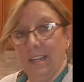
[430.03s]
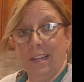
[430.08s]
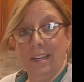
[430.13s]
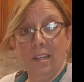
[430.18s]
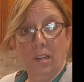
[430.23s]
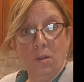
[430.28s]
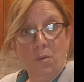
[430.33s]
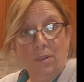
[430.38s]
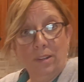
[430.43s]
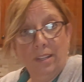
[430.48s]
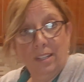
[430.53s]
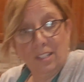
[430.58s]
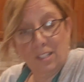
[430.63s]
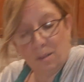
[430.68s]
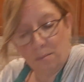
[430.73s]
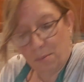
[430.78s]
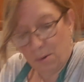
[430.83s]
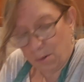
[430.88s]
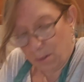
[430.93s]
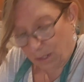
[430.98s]
and I know what it's
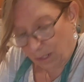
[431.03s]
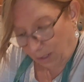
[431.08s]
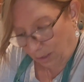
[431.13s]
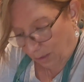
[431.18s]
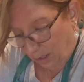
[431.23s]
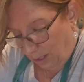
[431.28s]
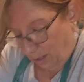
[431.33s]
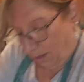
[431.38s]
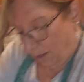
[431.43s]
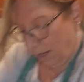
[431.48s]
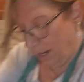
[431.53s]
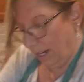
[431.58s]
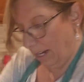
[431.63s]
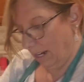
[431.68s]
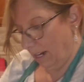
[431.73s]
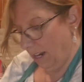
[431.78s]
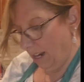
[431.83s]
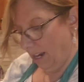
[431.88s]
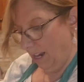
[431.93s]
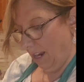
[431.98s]
supposed to look
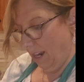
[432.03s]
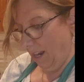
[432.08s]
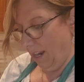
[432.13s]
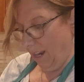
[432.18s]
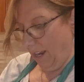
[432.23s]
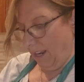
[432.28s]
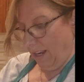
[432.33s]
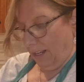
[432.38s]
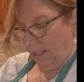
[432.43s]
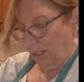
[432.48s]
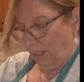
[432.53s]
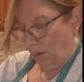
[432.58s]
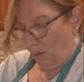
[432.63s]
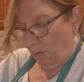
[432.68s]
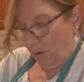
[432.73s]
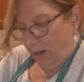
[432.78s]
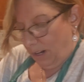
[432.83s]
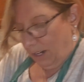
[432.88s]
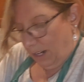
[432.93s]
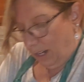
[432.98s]
like. So
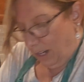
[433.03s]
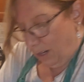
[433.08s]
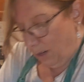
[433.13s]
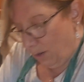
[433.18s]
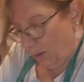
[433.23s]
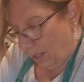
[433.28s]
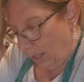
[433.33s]
we're going to